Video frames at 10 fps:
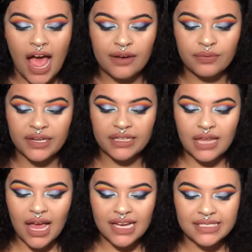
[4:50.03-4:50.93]
I
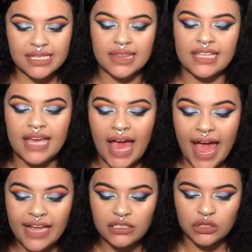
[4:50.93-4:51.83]
realized that the
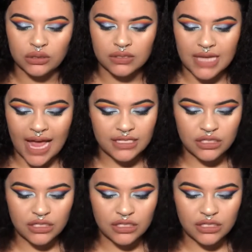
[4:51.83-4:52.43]
angels had